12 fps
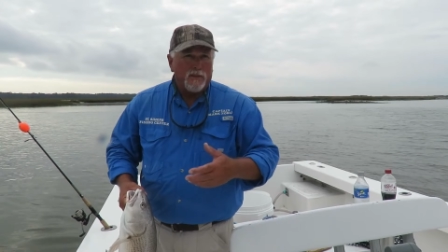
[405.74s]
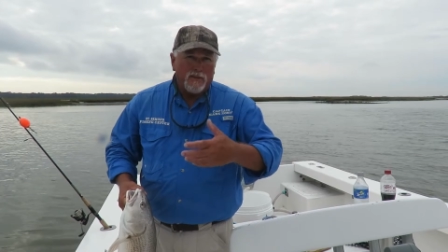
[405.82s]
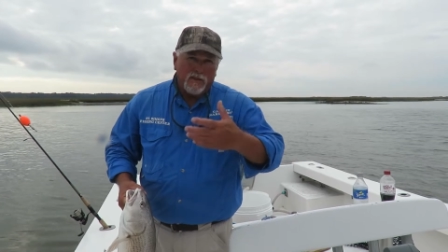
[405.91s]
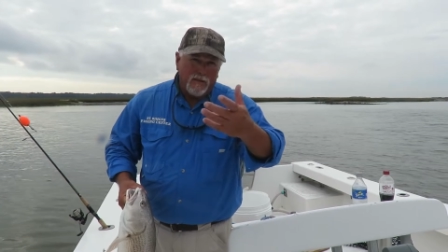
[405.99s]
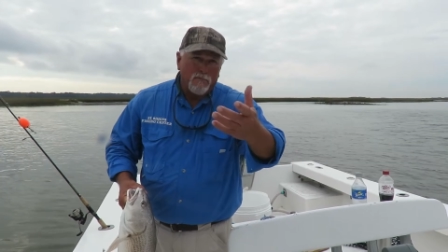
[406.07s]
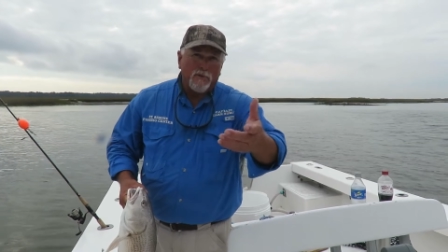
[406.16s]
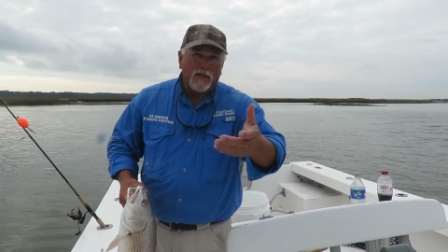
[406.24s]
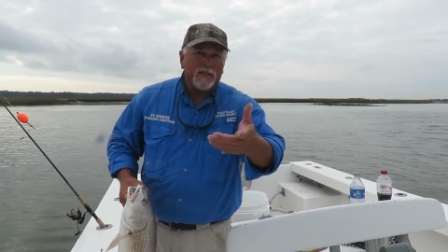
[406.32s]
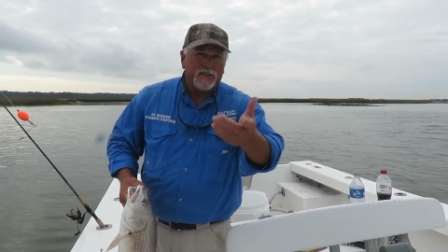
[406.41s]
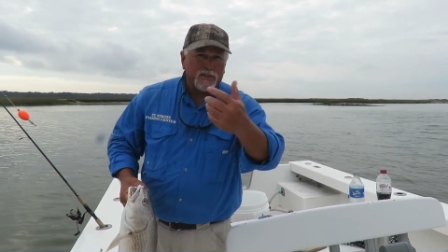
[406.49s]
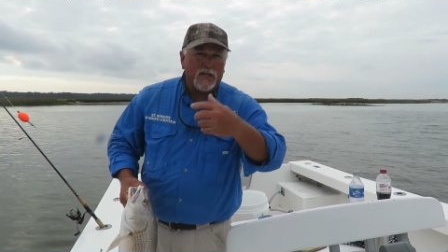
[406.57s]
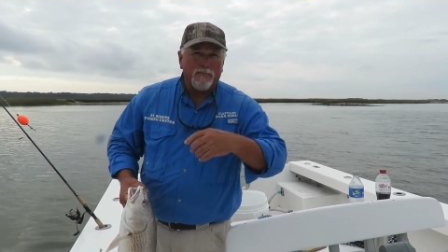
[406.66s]
but really
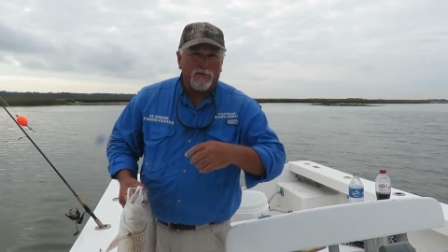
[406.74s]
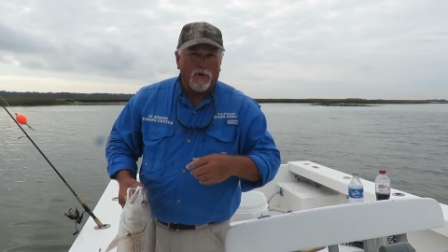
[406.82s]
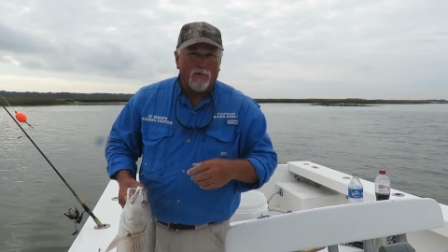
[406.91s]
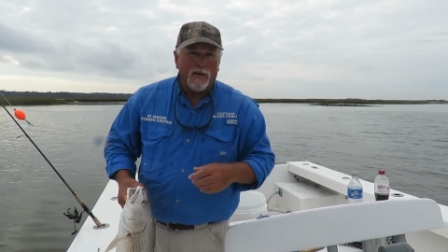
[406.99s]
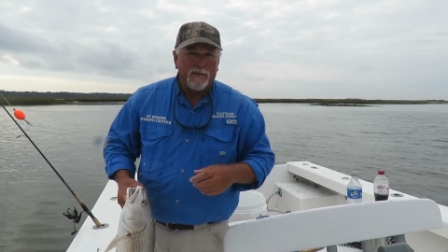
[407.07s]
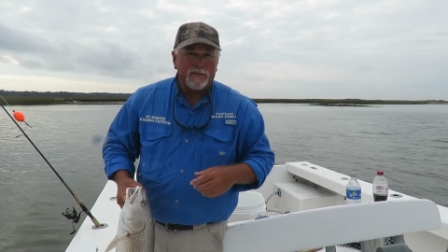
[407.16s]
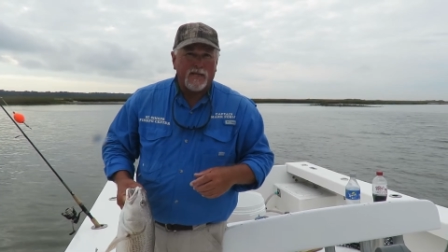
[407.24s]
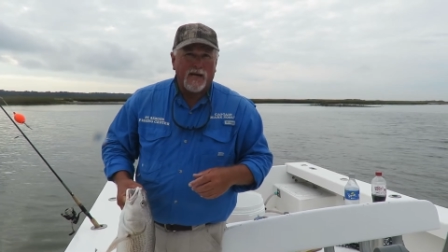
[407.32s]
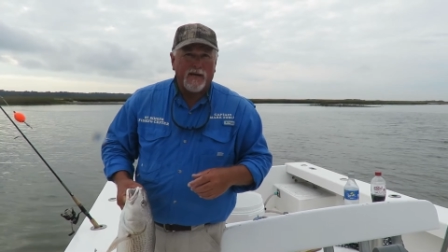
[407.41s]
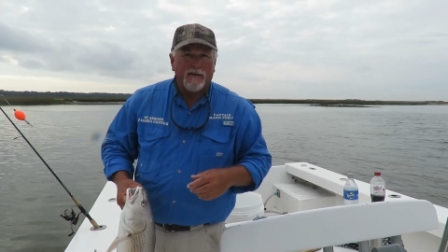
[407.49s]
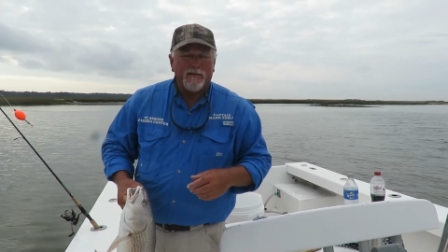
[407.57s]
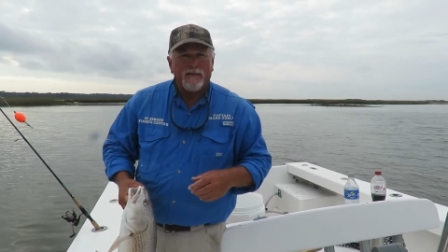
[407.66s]
just come to our
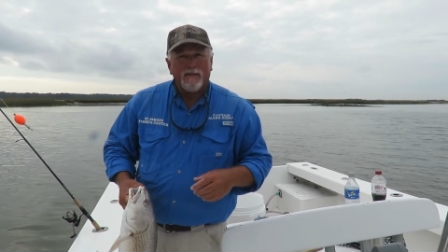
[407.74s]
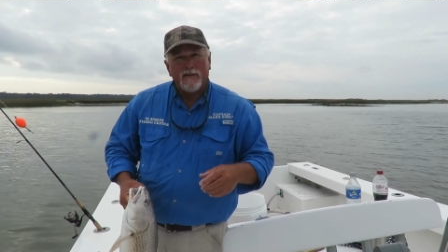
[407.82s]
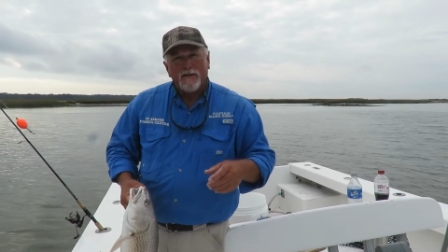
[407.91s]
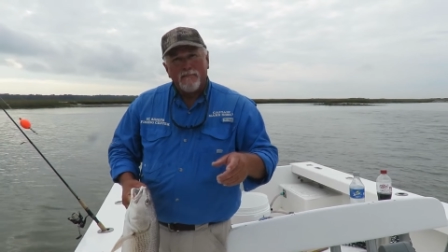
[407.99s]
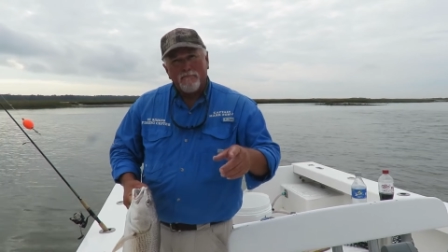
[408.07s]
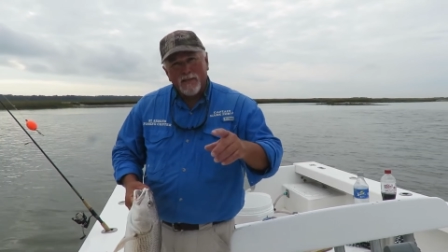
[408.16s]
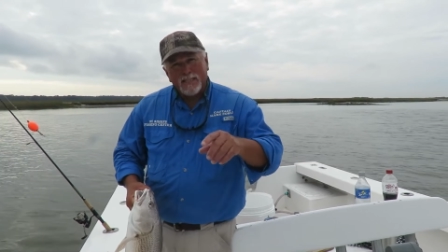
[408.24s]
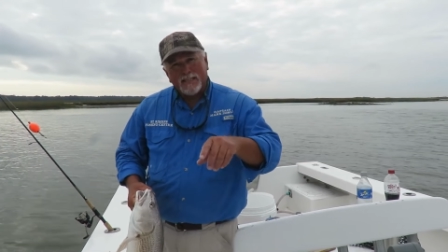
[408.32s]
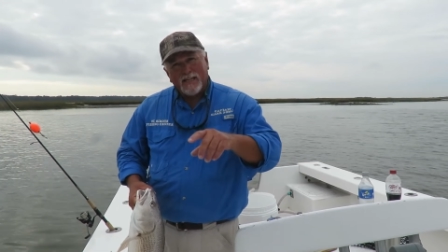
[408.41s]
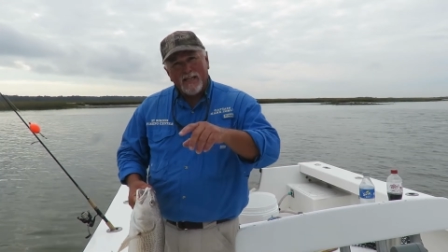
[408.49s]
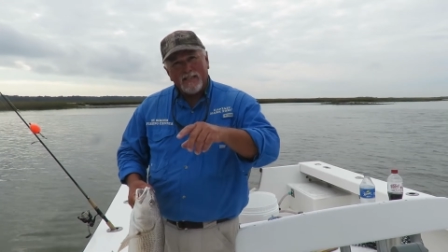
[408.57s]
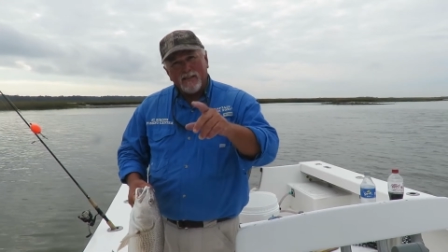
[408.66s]
website. Miss
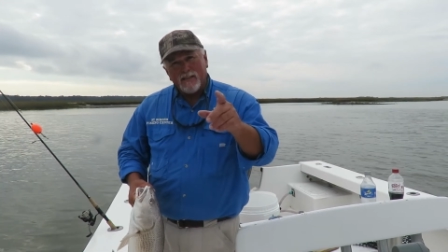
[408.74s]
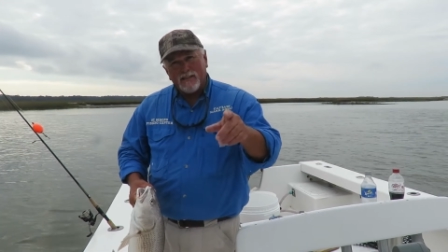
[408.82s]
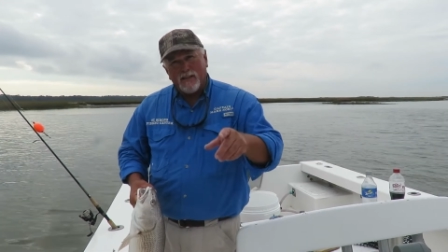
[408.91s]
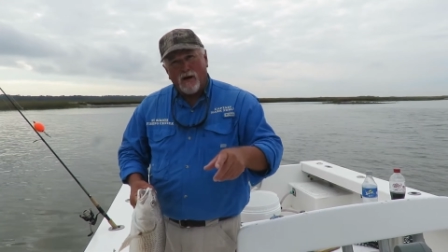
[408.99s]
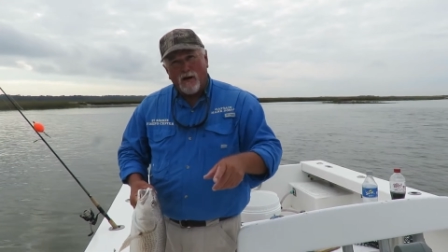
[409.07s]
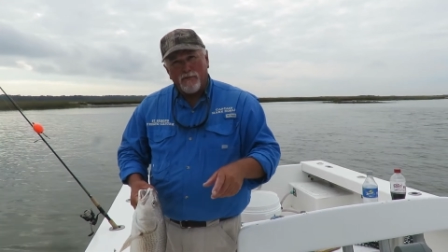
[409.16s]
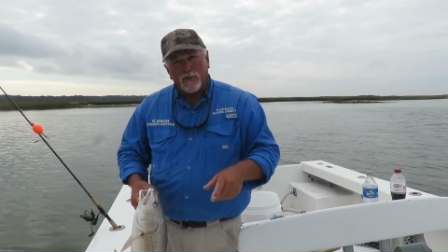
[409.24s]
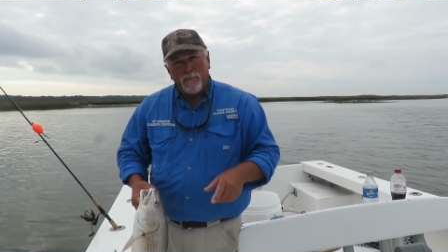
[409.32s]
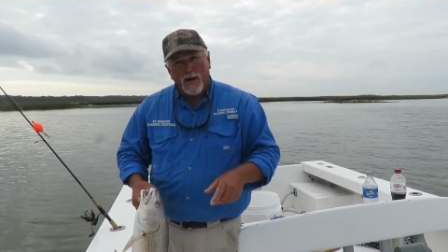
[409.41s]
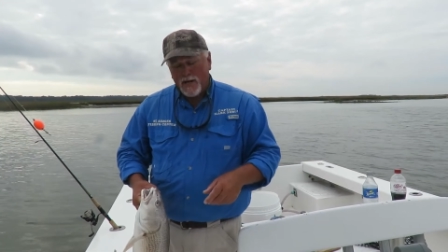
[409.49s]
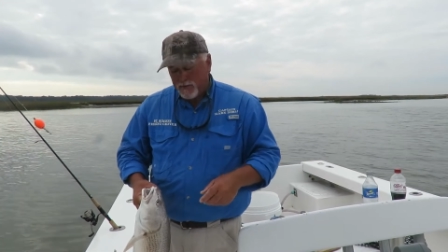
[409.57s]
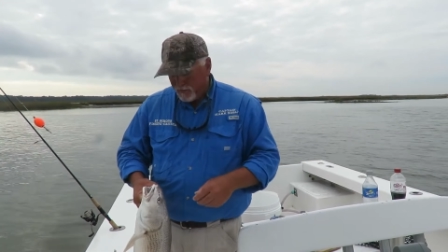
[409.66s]
Lisa is the office
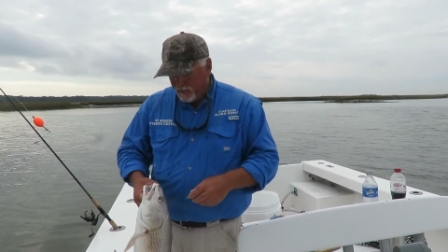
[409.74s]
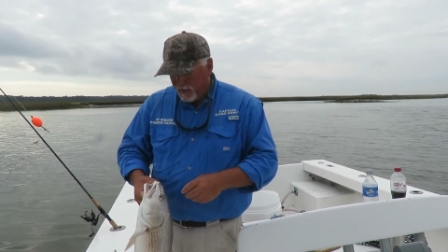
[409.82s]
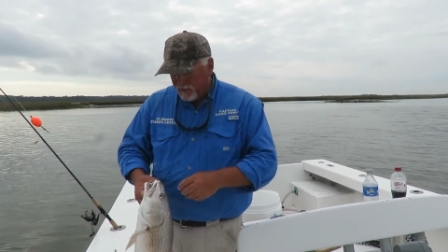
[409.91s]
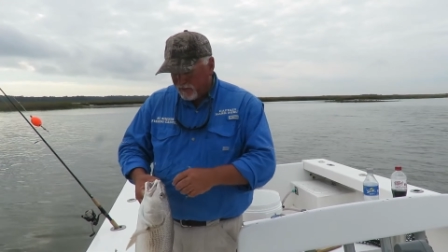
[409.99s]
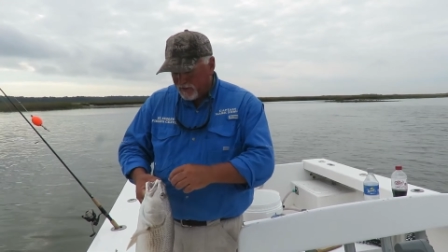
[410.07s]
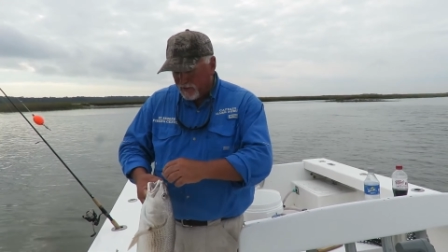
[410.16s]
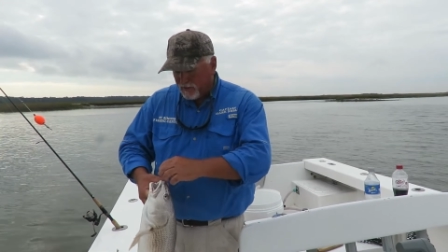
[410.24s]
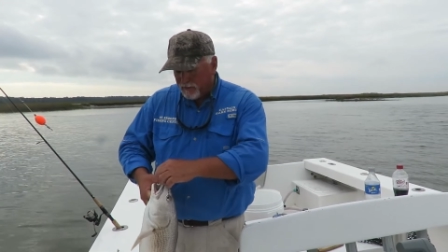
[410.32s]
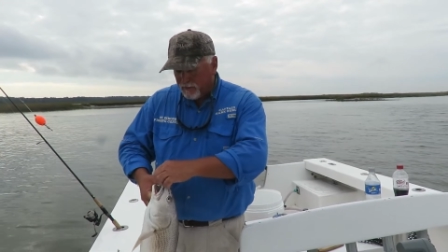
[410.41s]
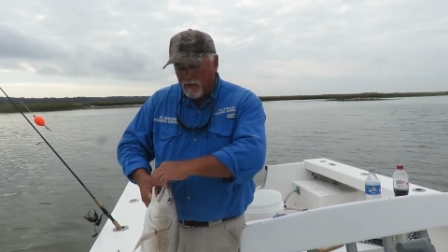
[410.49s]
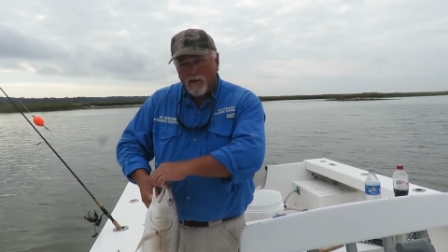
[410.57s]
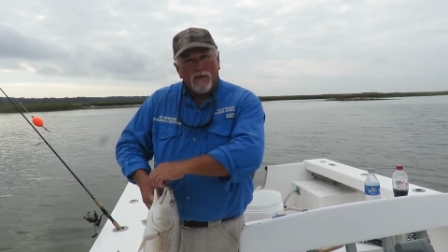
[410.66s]
manager there, so
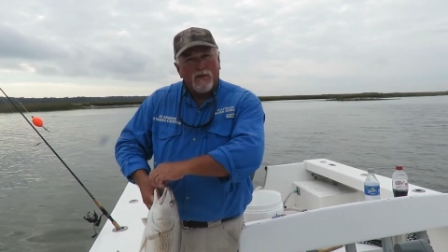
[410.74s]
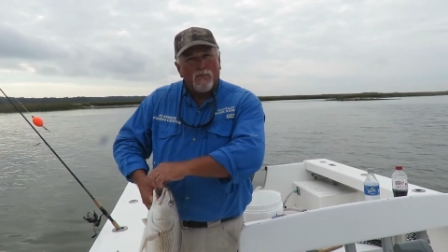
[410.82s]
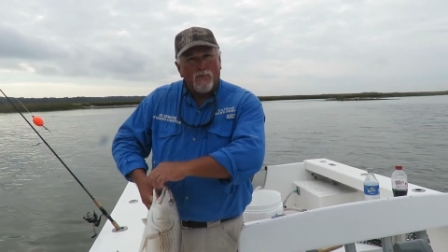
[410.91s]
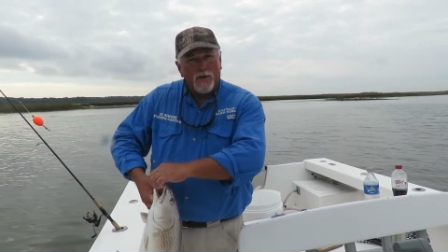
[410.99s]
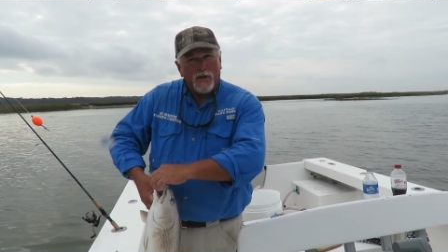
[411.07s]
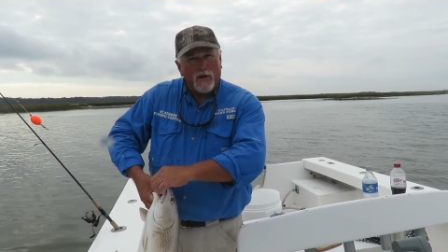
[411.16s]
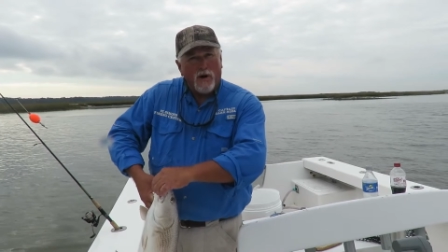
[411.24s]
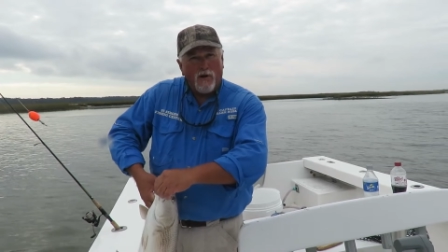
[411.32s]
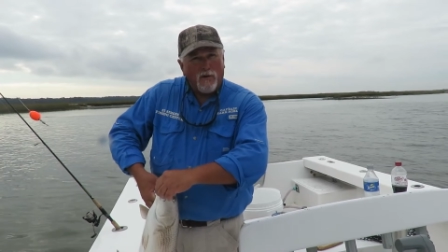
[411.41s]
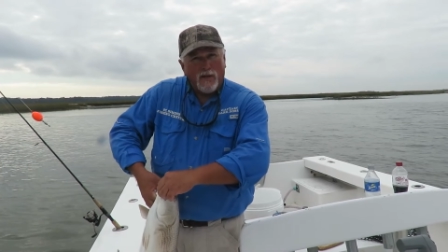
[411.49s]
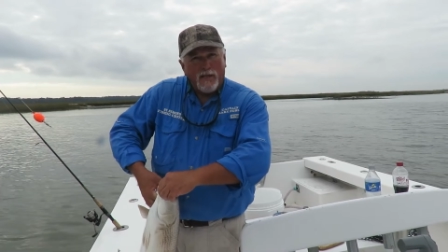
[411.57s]
when you call